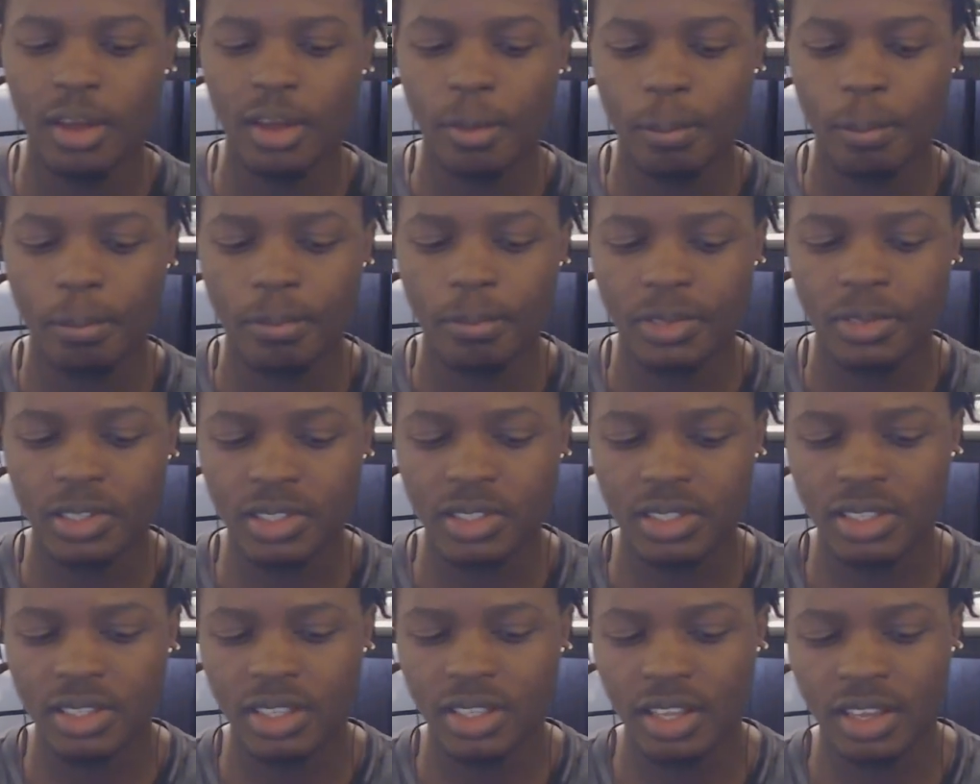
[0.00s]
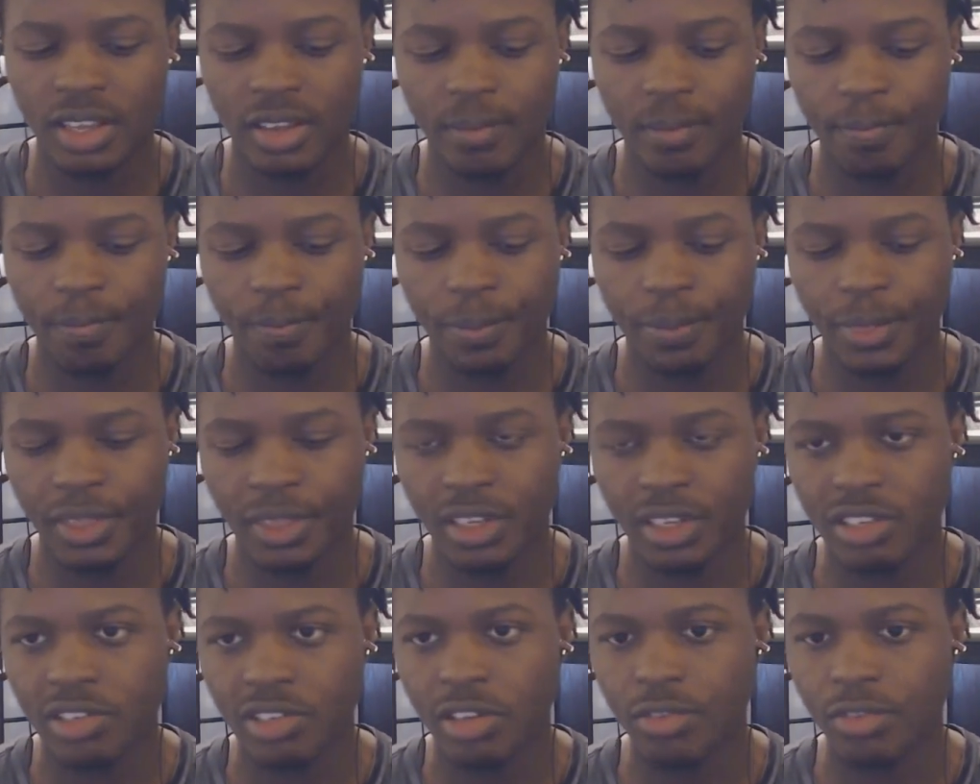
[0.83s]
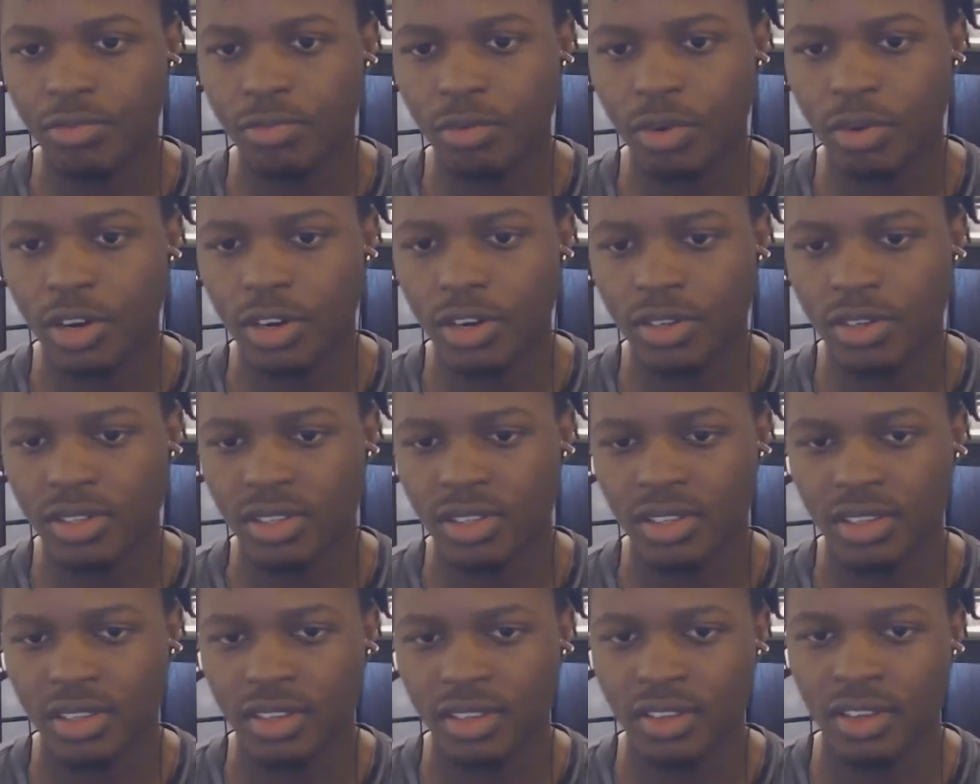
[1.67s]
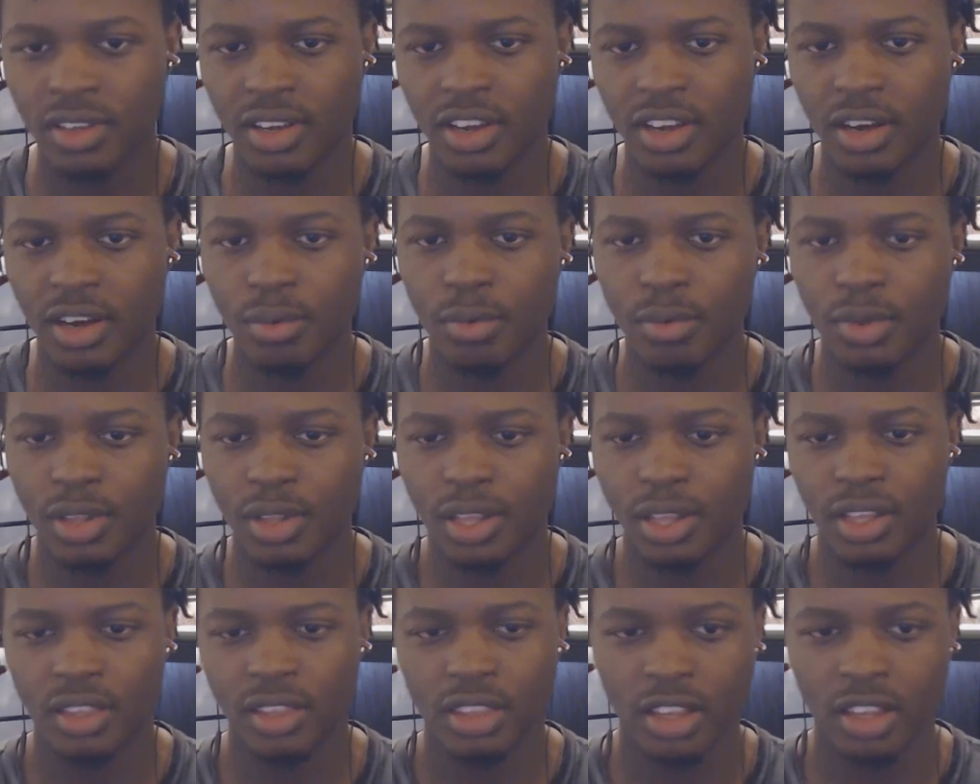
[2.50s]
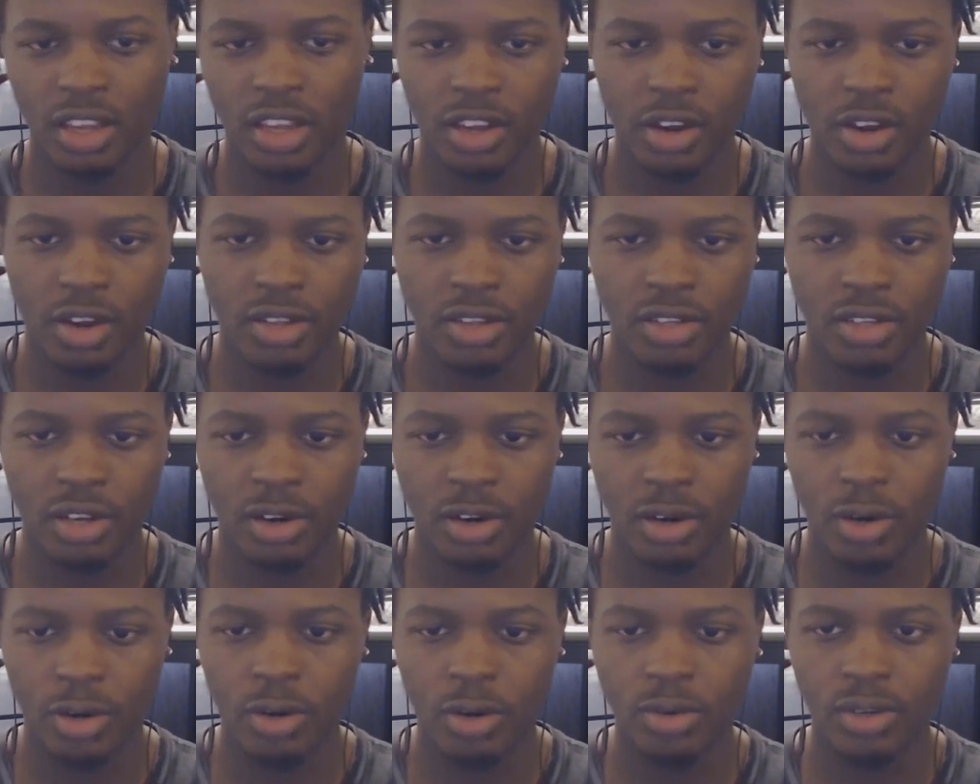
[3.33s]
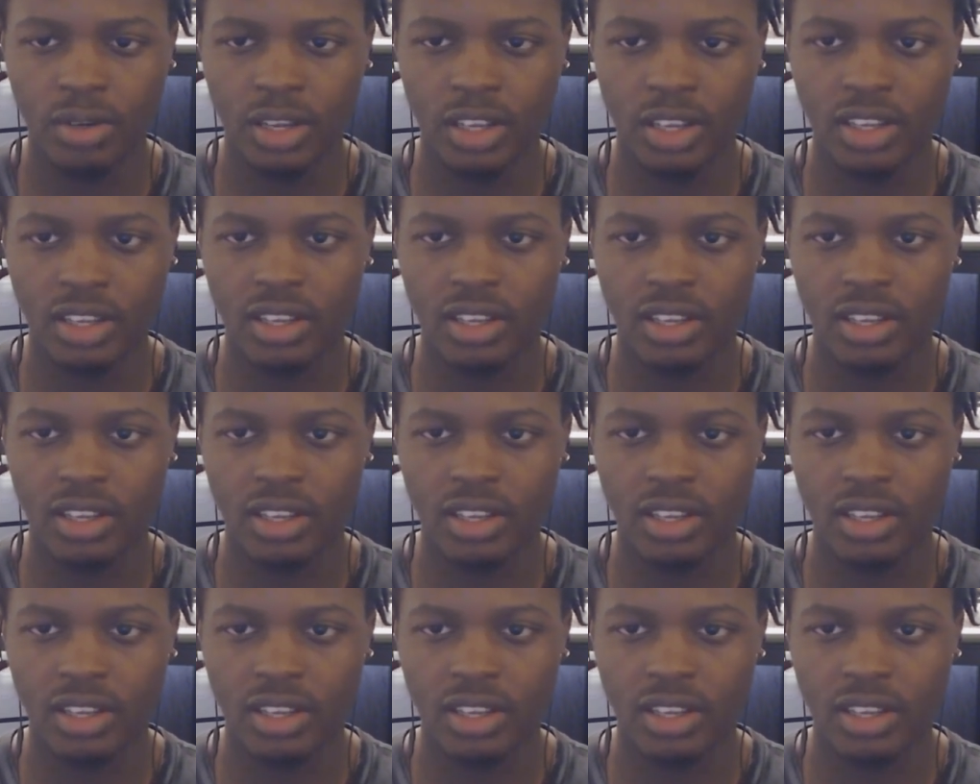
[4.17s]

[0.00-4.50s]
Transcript: since these softwares they come with like their own like,